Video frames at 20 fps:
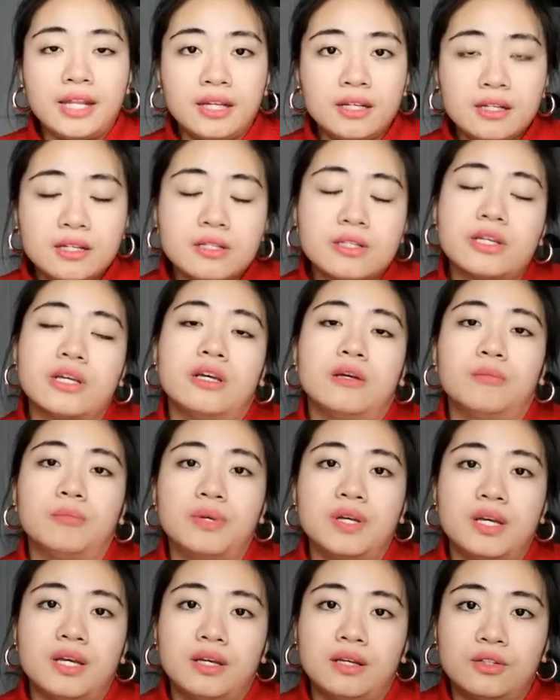Another
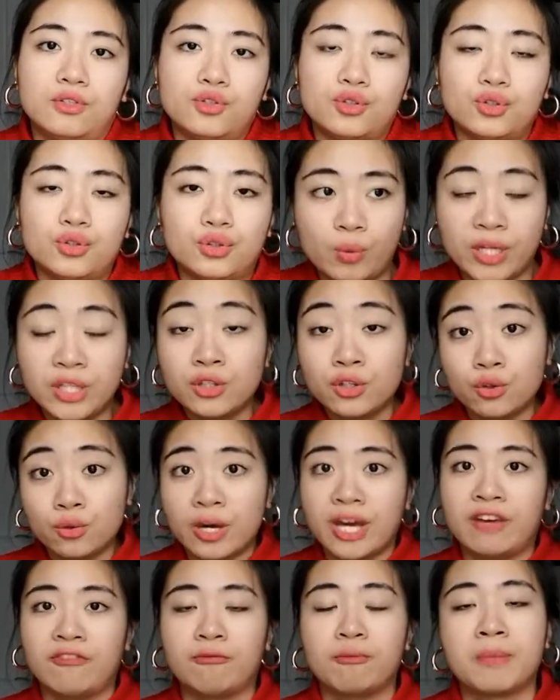tip is when
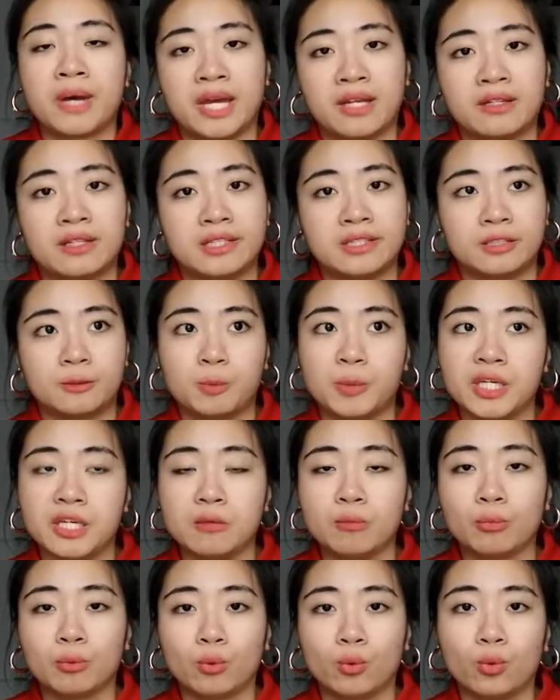you have met these
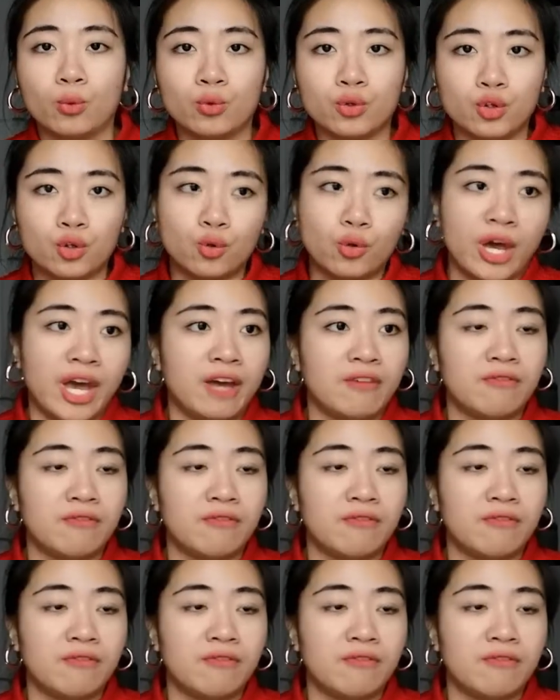people, you